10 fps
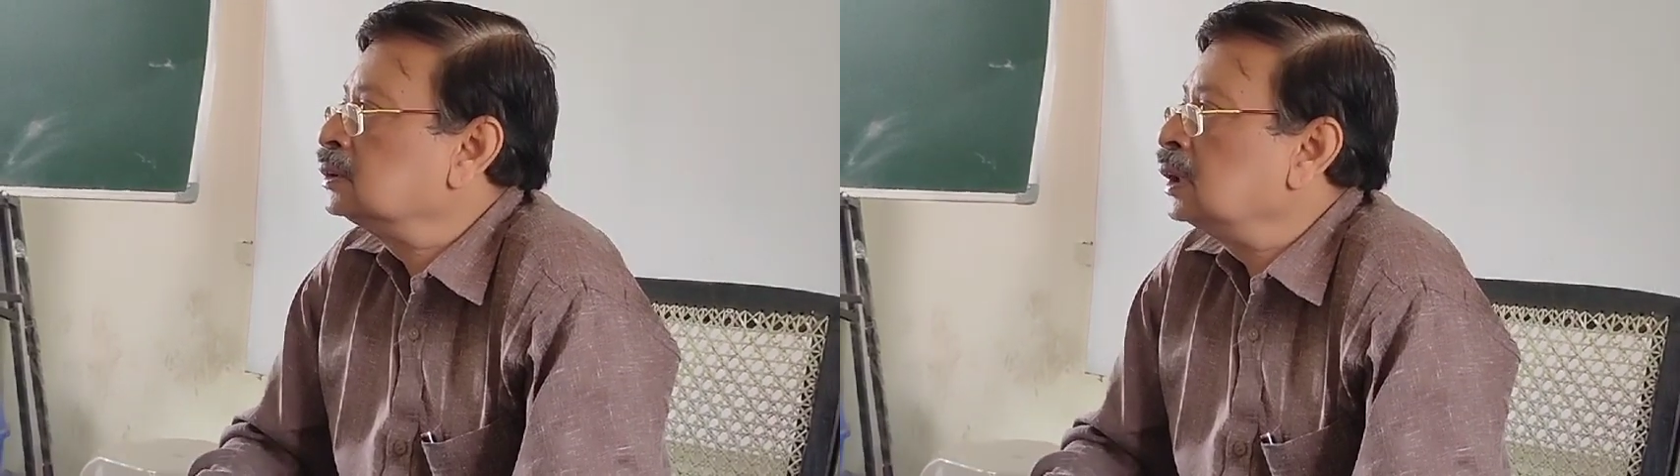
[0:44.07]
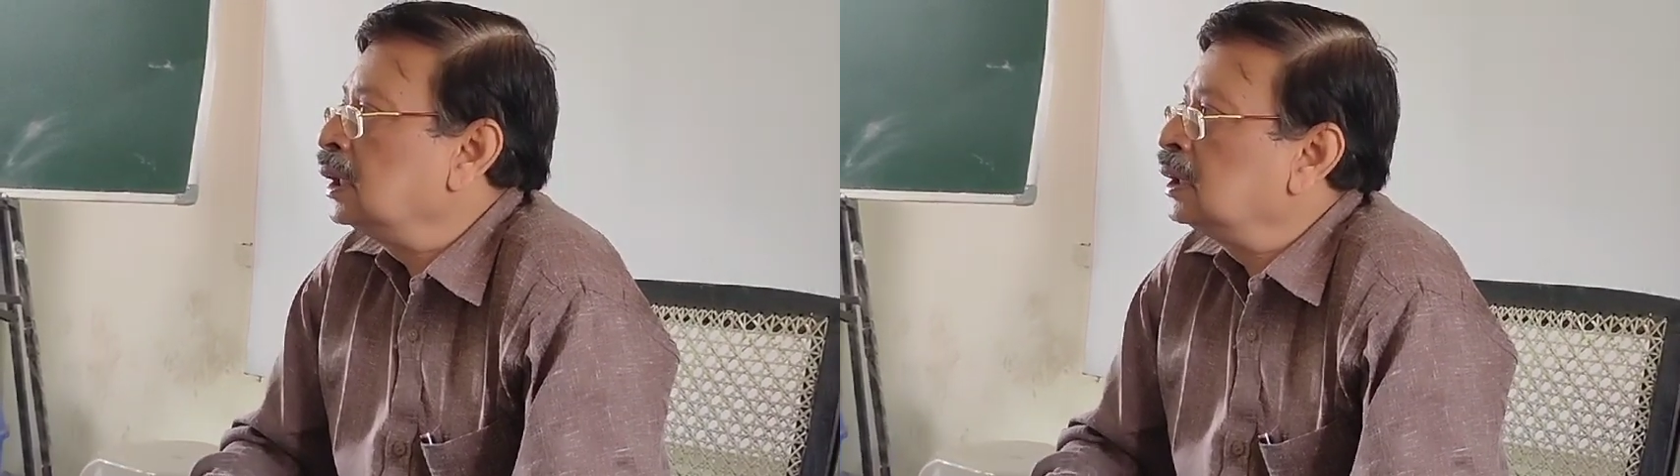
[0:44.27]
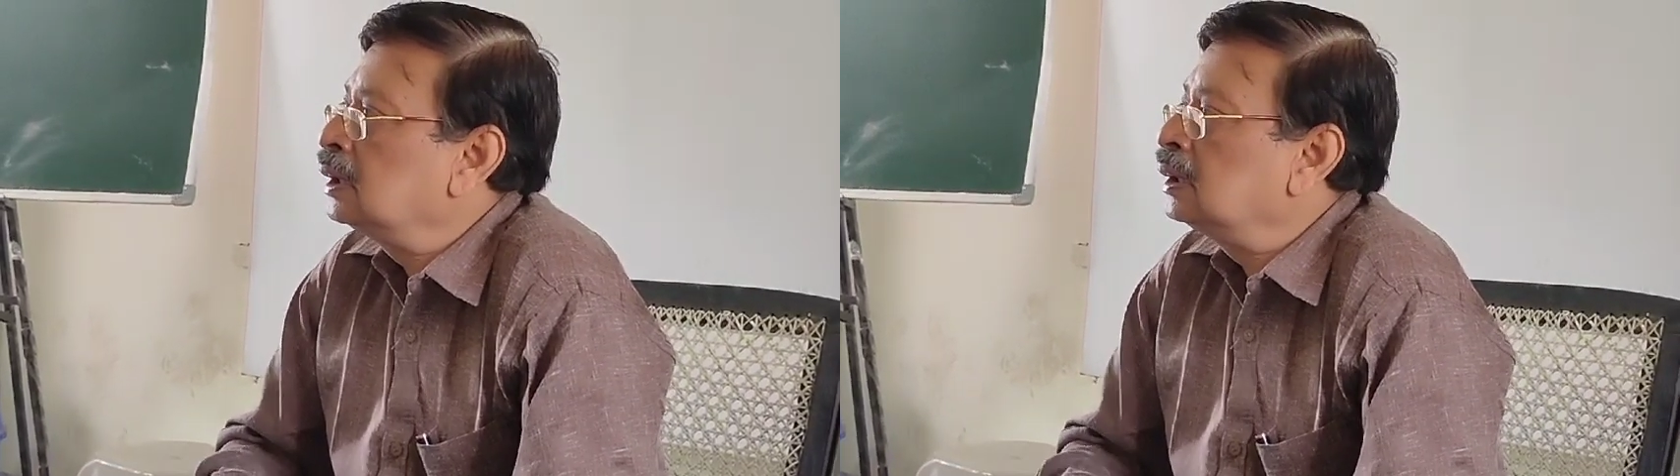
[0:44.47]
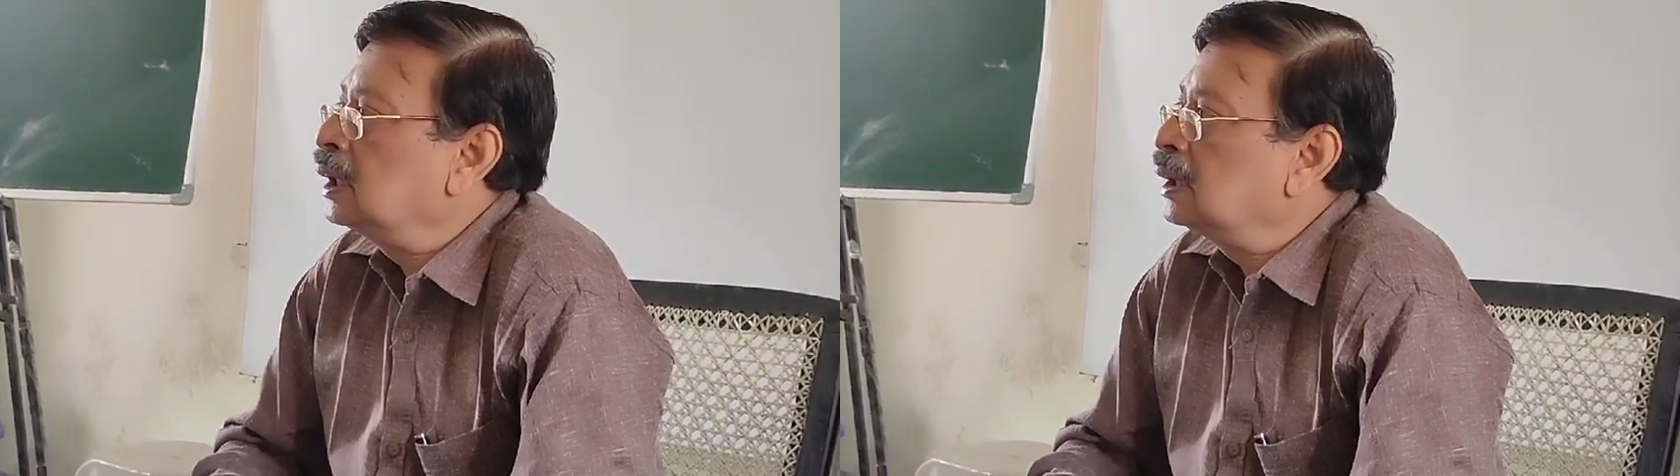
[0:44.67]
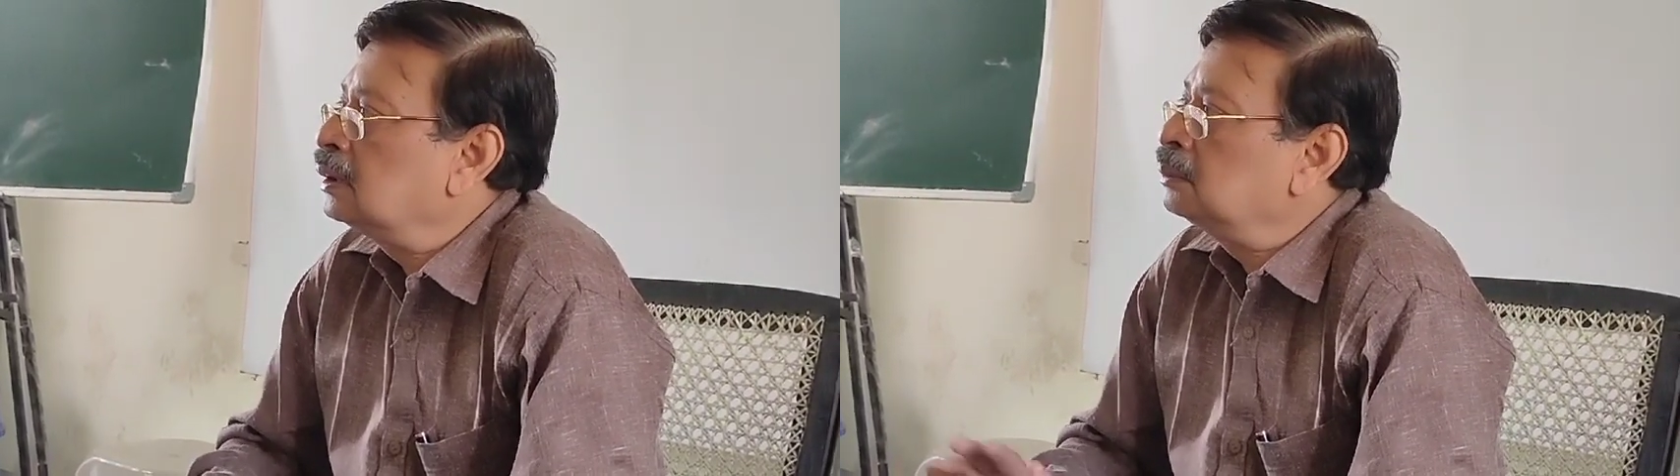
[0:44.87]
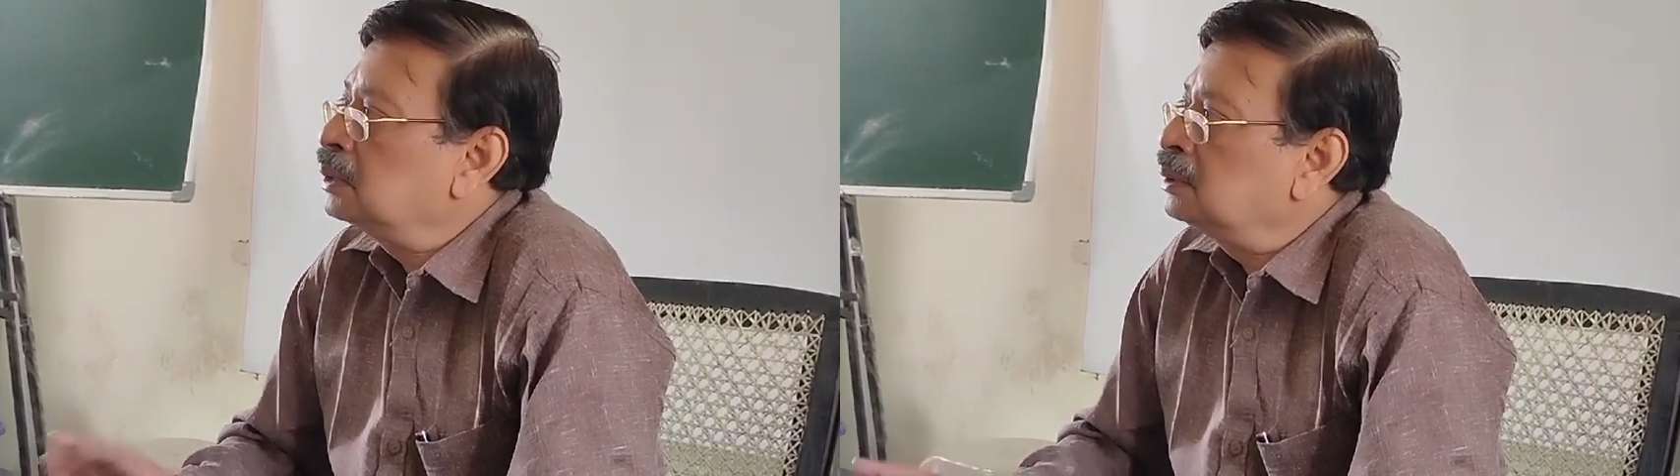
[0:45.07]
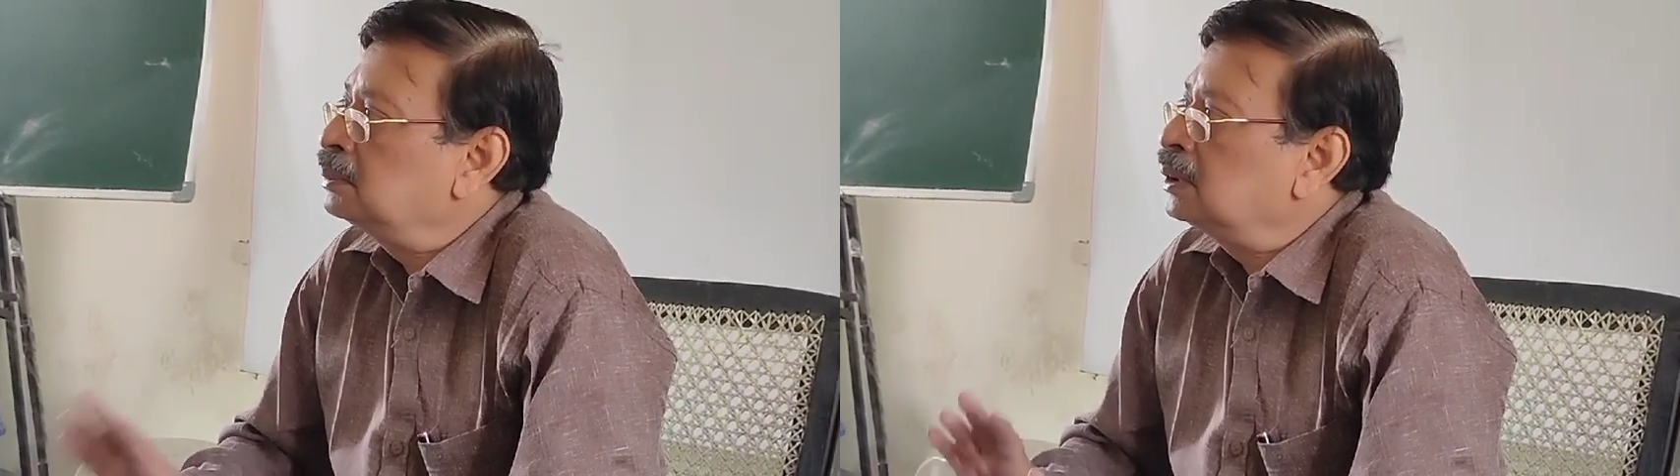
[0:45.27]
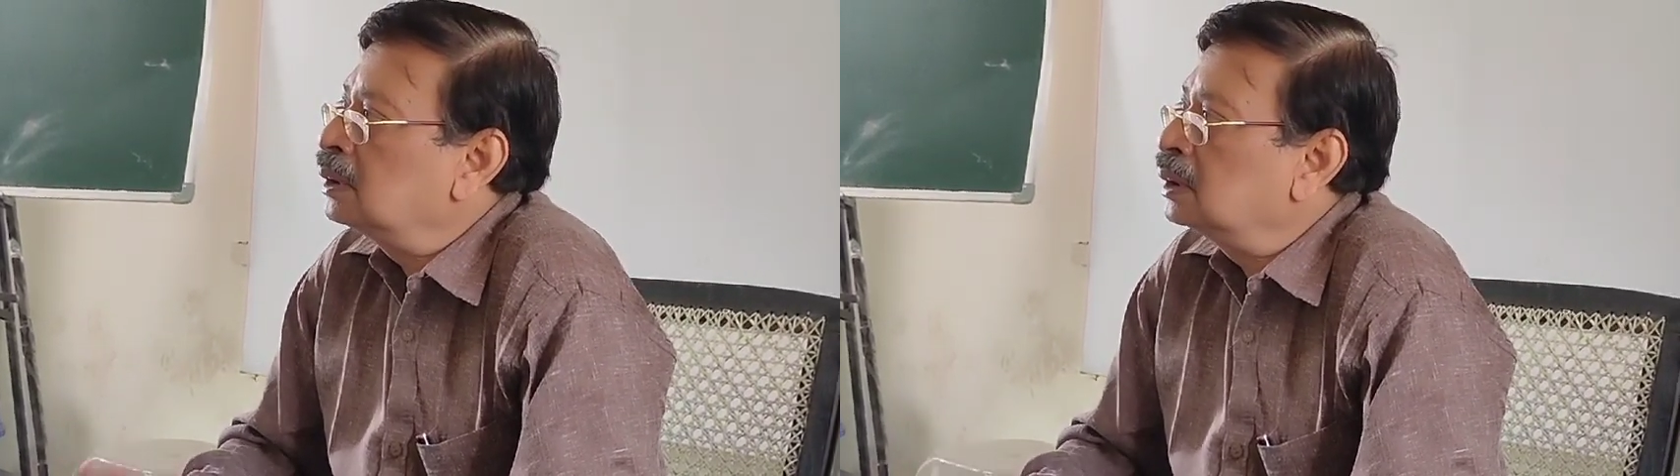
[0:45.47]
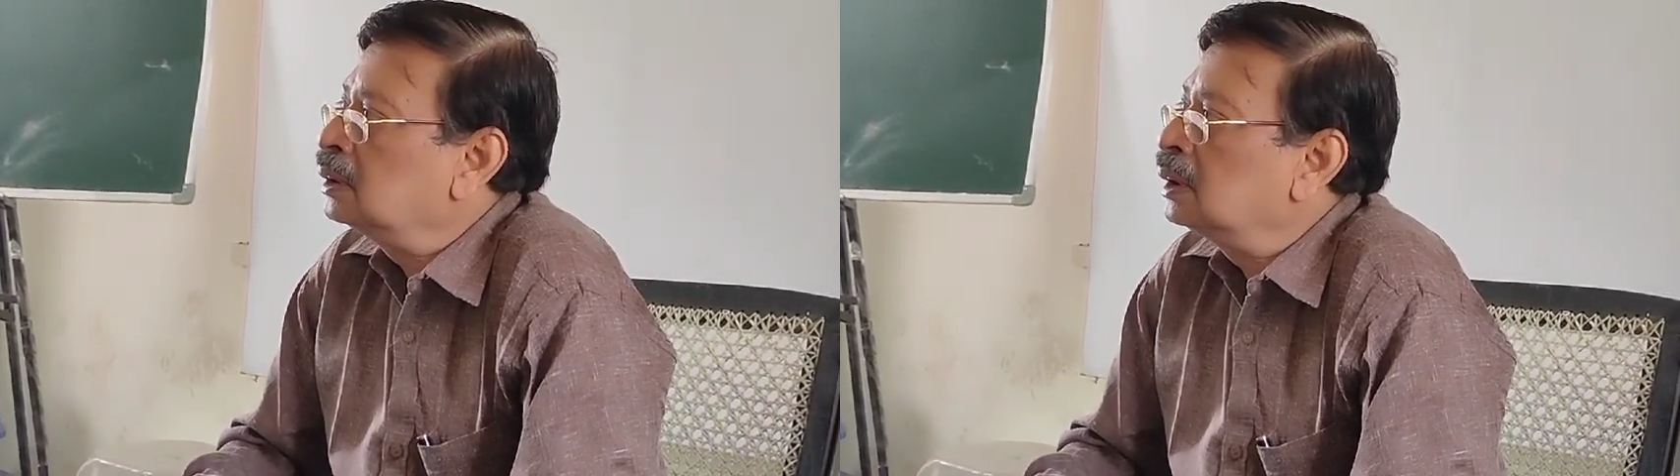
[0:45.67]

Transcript: either in the anatomy and physiology.